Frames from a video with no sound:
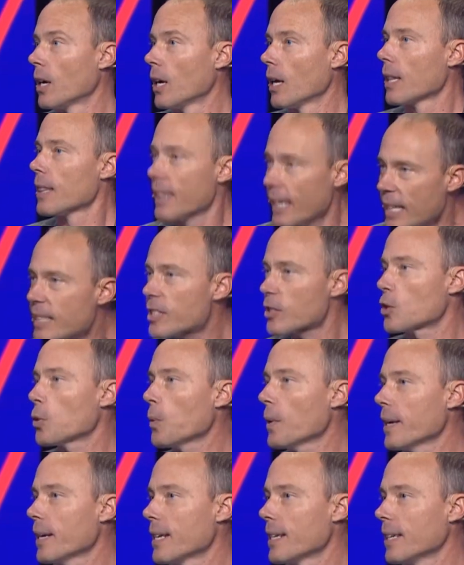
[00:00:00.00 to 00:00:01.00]
This
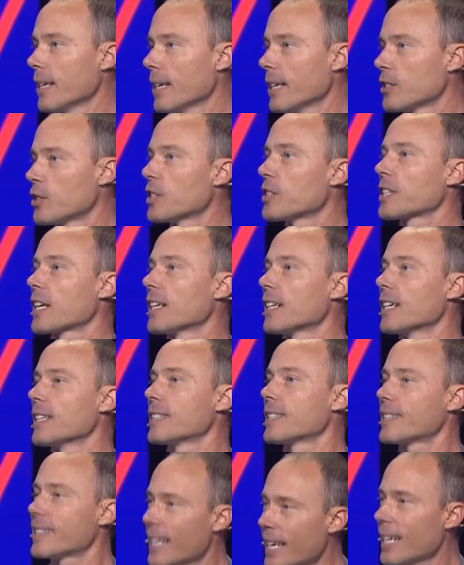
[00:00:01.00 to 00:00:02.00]
twin is just gonna
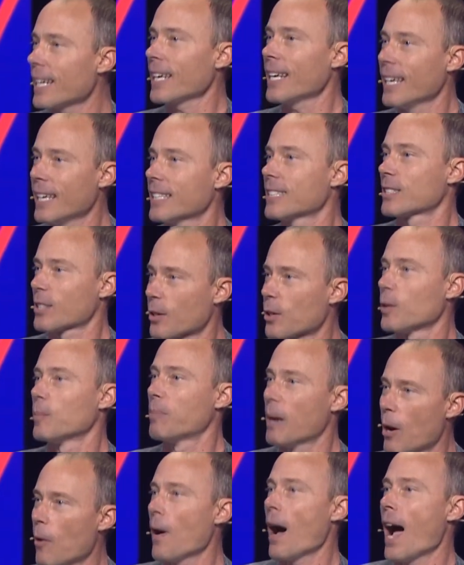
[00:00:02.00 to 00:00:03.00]
sit his little
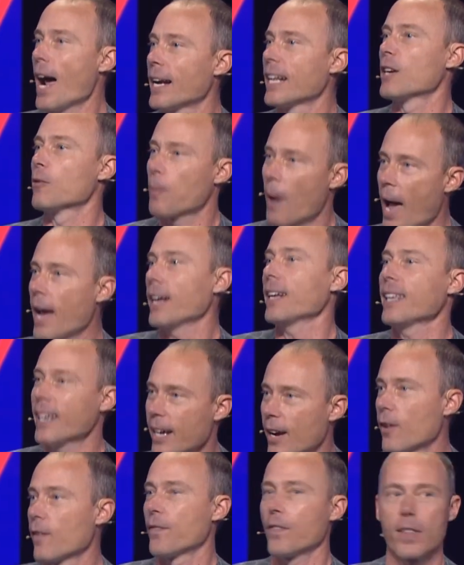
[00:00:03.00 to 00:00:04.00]
bohiney right
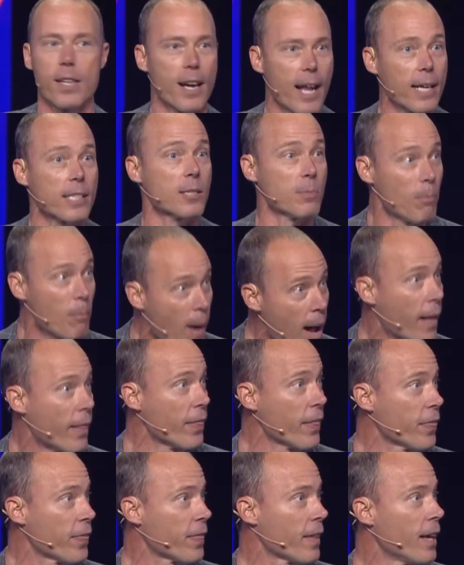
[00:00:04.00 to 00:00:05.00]
here for the next
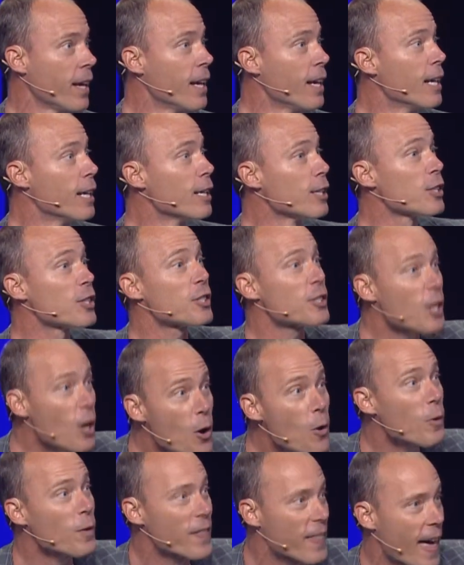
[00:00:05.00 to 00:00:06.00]
month
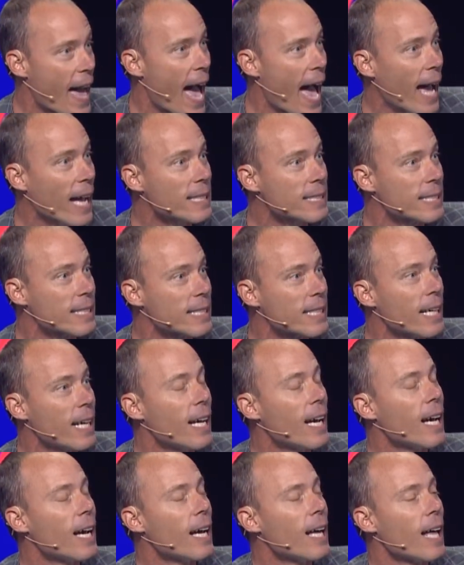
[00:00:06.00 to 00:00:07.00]
so that
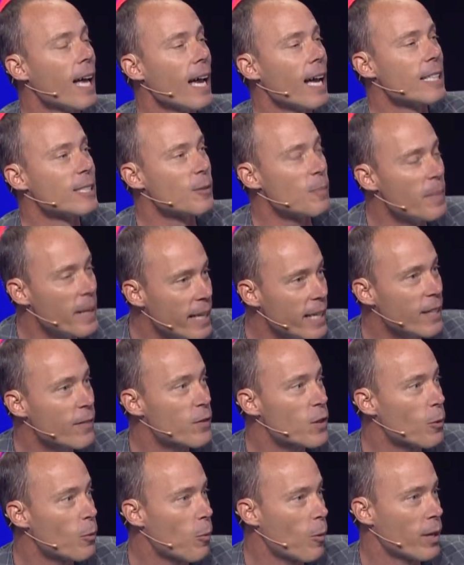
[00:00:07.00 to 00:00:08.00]
as many of
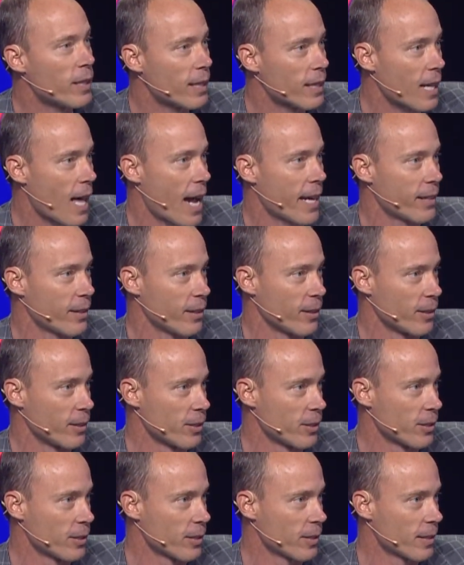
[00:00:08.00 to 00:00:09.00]
the
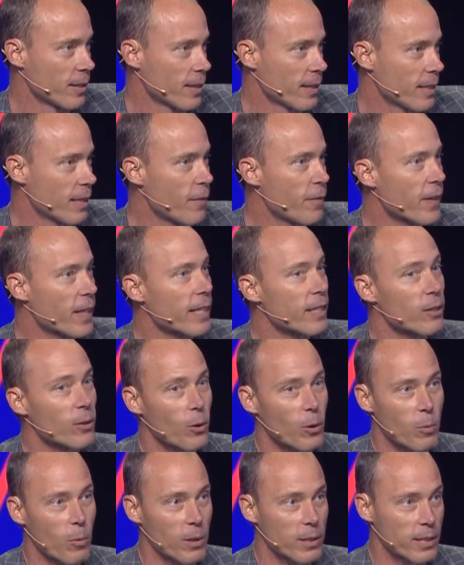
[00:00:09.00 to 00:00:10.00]
one-liners as I feel like the
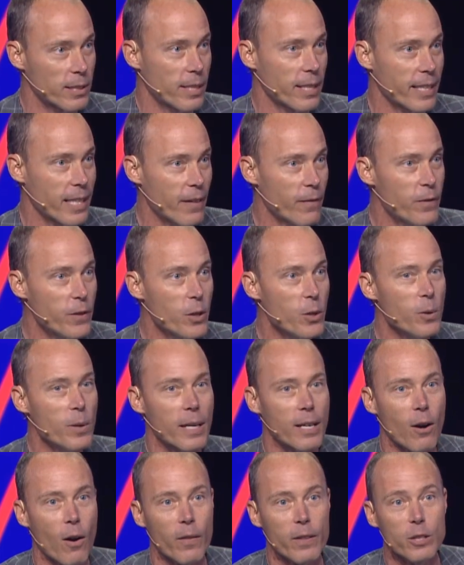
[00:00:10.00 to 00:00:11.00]
Lord wants to give you
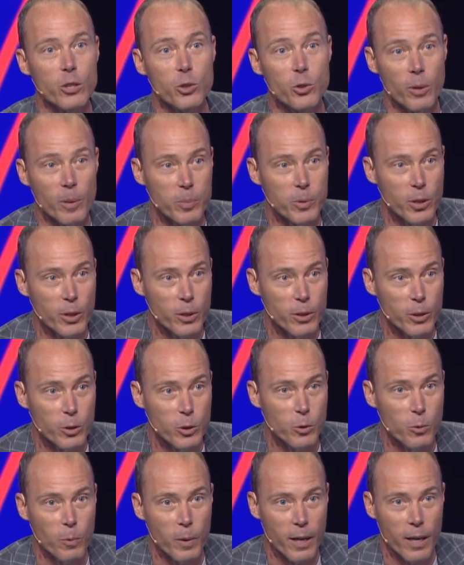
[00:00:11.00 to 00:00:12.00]
and all the
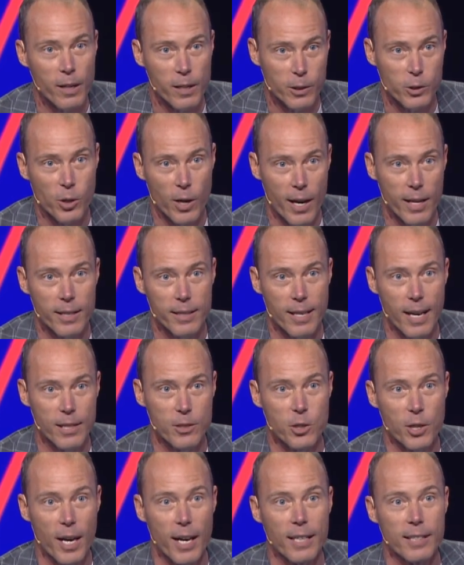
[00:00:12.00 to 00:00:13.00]
scriptures we're gonna try and
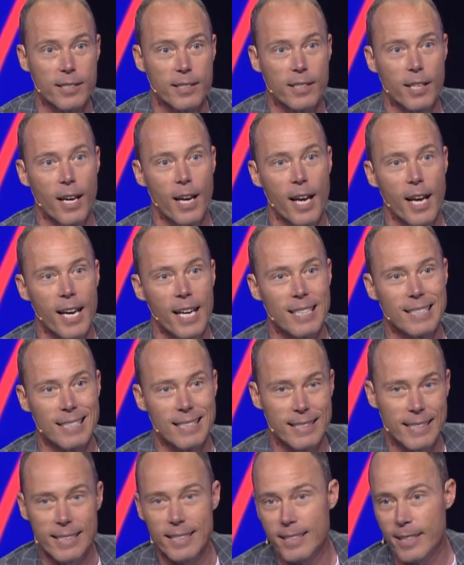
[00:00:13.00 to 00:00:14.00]
digest, it's
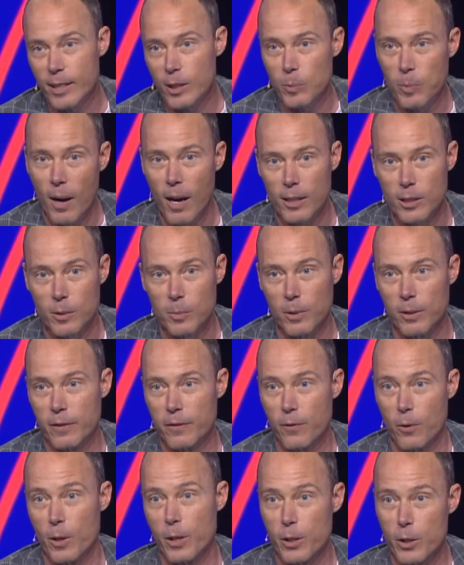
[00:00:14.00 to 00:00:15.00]
as easy as possible
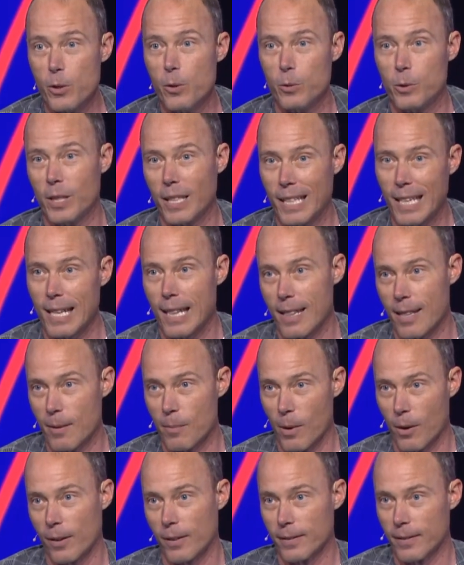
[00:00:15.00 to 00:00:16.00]
for you to get
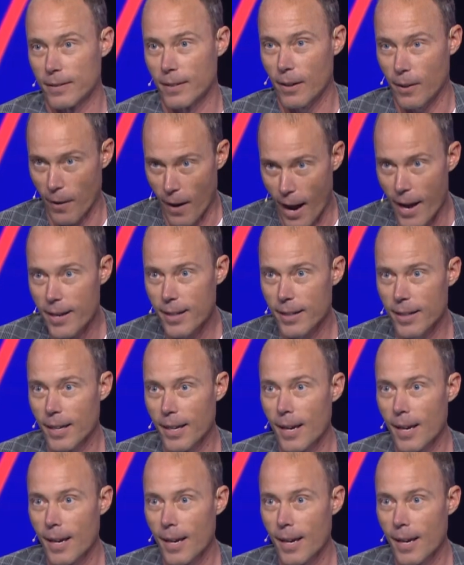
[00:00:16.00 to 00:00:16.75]
them all right?